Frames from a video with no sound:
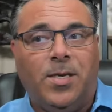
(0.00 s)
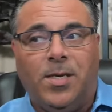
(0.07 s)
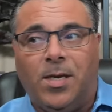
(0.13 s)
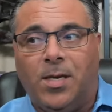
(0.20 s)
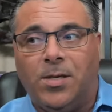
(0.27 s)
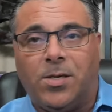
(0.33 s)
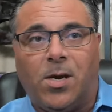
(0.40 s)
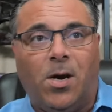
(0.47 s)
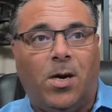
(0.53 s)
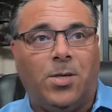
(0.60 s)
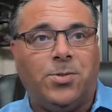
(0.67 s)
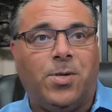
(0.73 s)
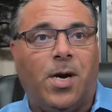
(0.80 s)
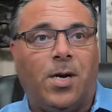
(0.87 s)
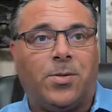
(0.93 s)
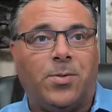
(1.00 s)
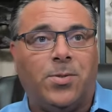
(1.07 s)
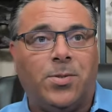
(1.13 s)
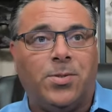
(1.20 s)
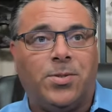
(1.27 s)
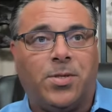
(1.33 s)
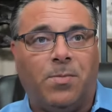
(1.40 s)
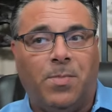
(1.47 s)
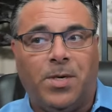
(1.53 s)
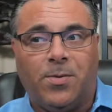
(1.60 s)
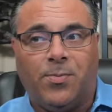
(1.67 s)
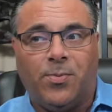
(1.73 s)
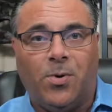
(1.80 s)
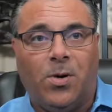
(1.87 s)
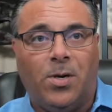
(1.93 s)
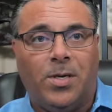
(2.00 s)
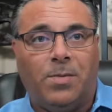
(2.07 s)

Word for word: and contractors committing fraud,